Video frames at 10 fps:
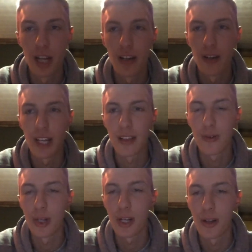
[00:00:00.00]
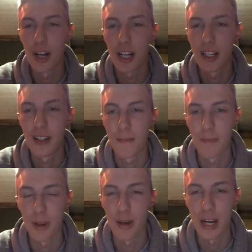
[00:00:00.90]
I know like 3 o'clock
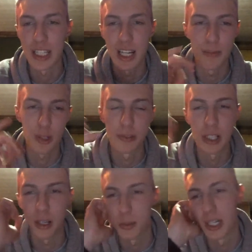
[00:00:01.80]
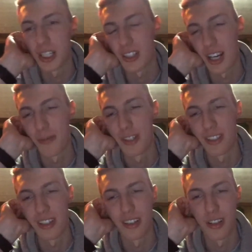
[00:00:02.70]
my time, 12 o'clock Briden's time
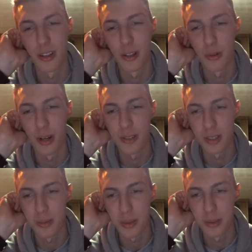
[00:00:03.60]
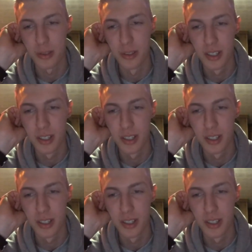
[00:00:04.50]
is a little rough for some people.